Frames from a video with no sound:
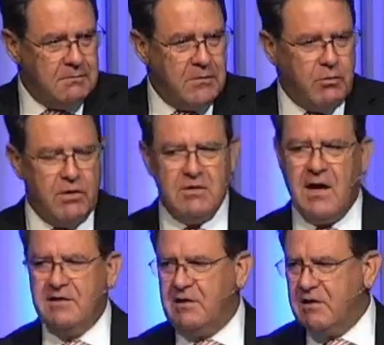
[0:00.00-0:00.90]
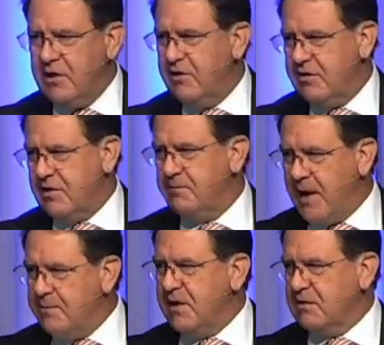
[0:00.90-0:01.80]
but we'll not declare that a
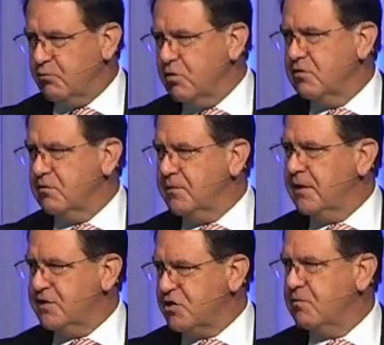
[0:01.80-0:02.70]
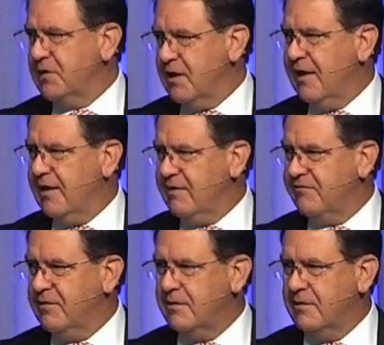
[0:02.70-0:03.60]
baby in the womb is human
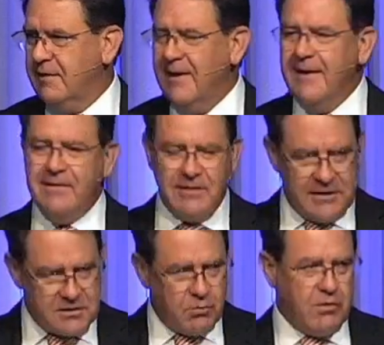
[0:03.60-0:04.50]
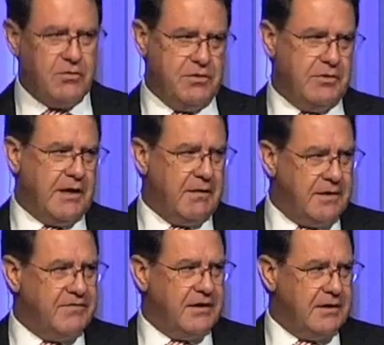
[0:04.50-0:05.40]
life. That's the world you and I are
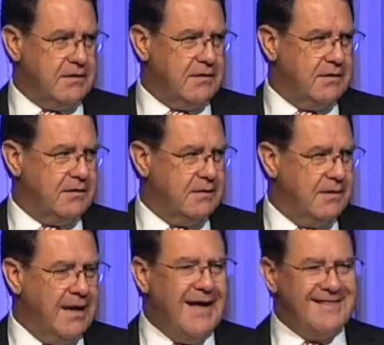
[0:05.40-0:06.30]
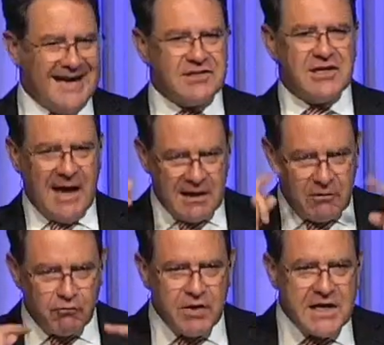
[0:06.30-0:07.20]
living in. That's the kind
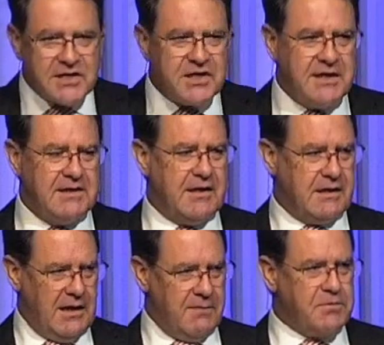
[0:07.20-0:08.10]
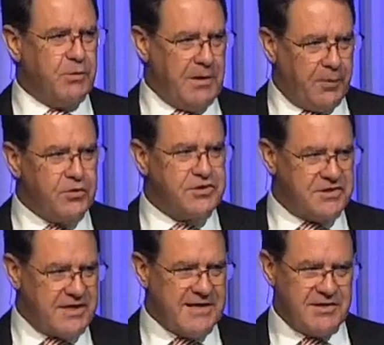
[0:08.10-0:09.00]
of reasoning that comes when a person
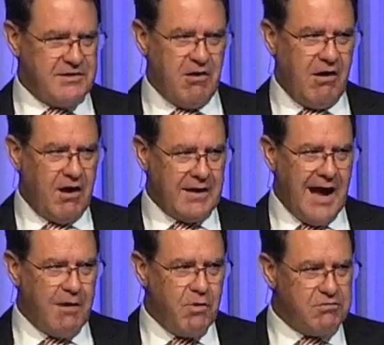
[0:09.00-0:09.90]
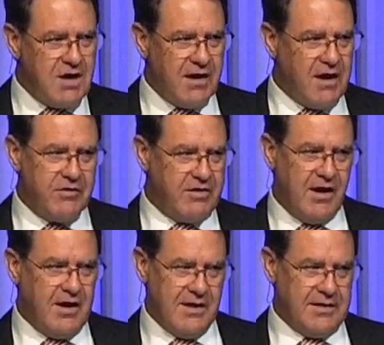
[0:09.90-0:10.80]
says in their heart, I will not honor
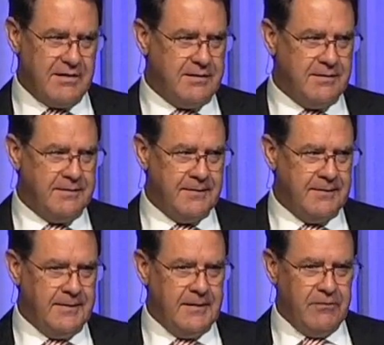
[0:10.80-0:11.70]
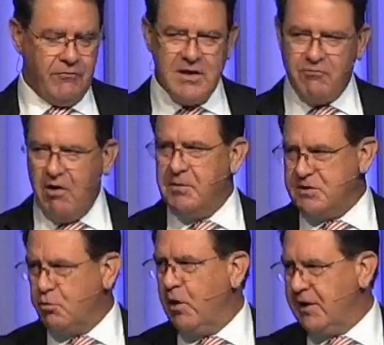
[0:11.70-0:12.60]
God. Read
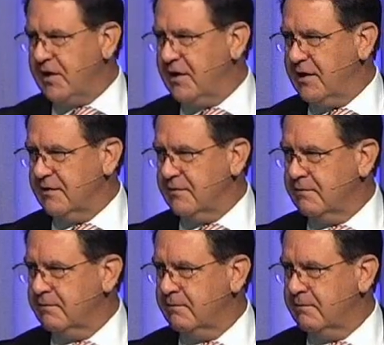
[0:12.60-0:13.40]
Romans 1 again.